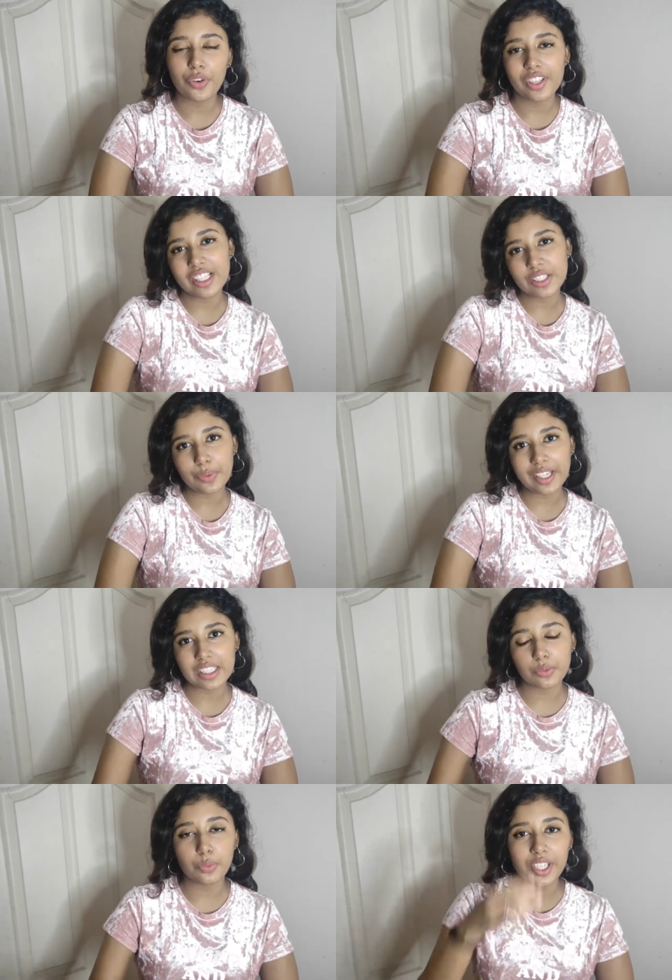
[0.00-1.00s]
for this
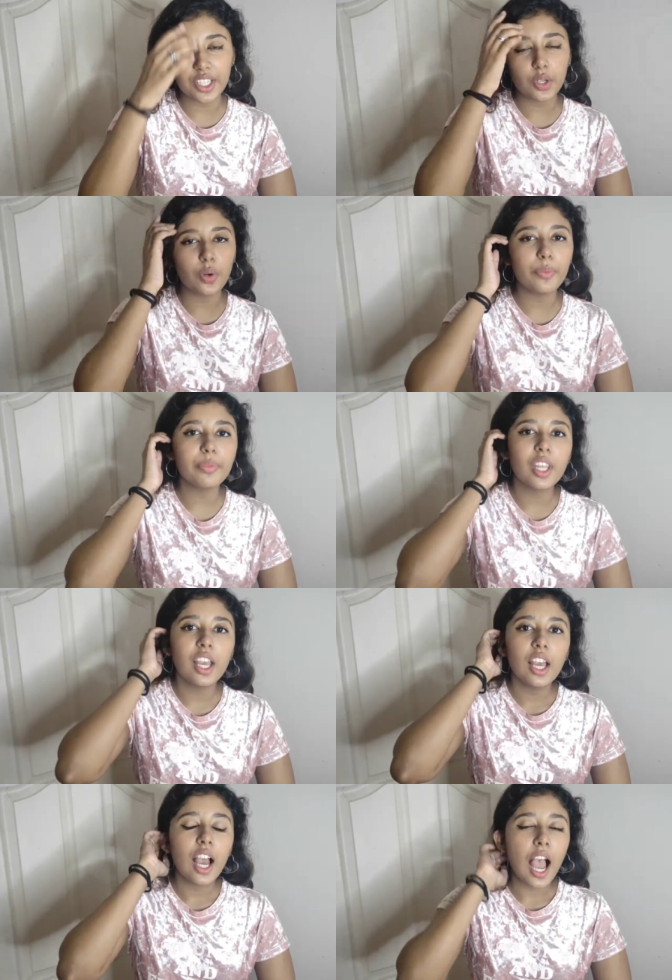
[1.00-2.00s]
week's video
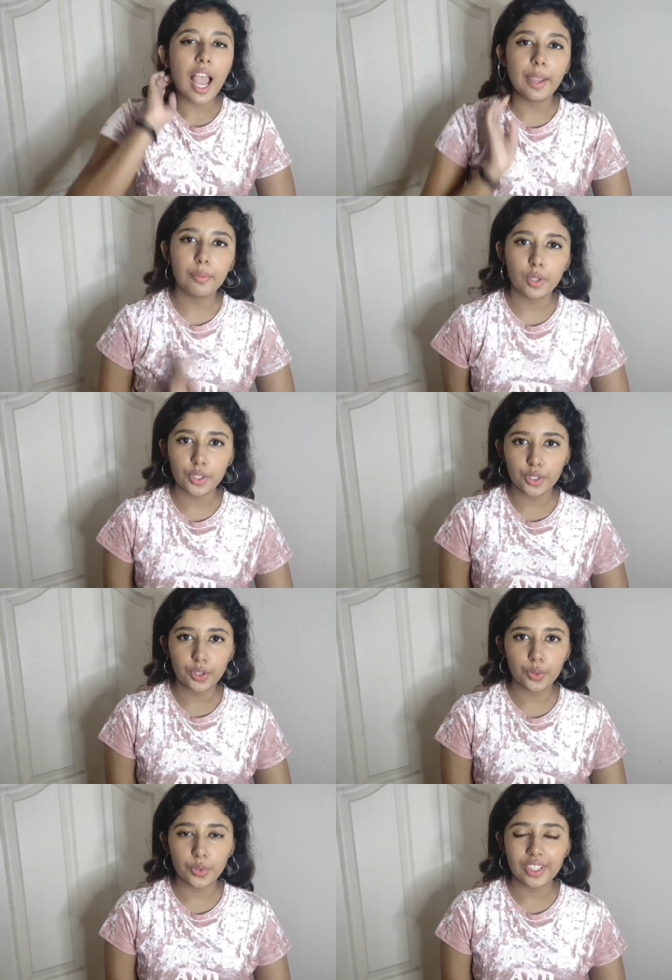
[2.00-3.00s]
I am going to
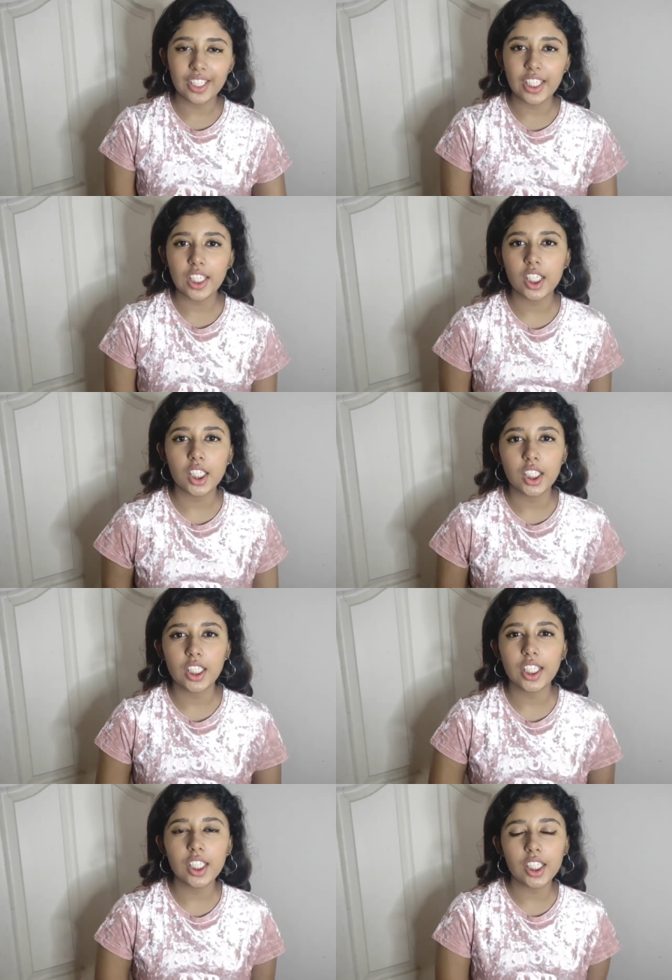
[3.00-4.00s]
do the
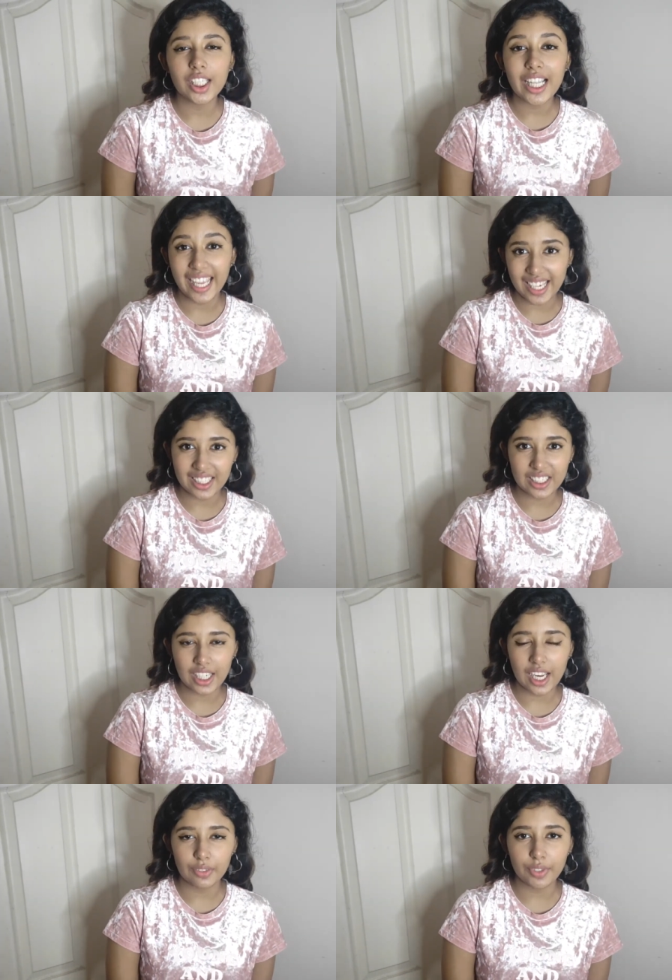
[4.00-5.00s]
curly girl
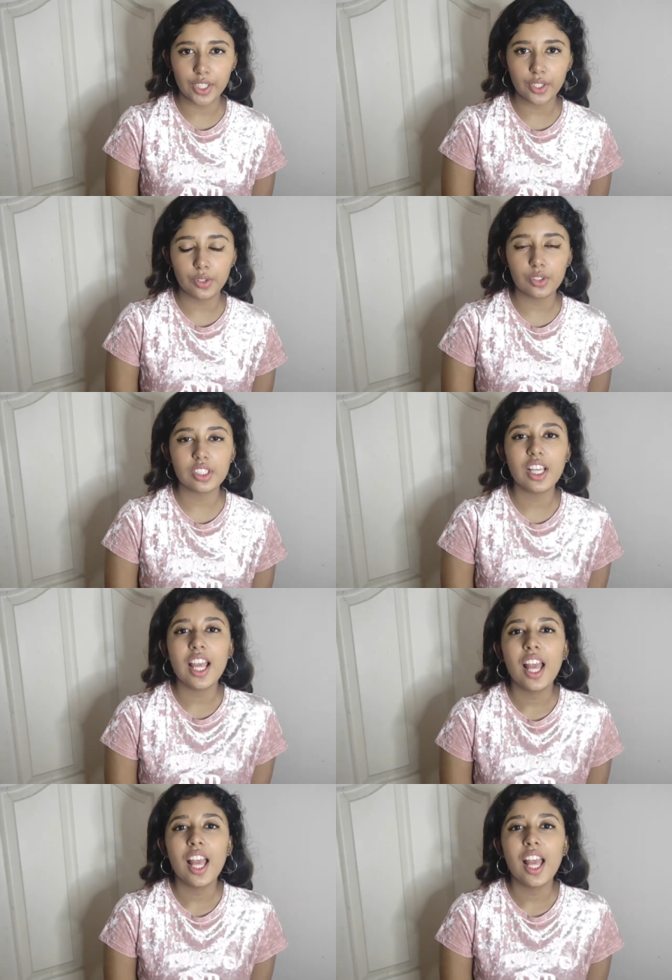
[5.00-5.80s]
hairstyle videos.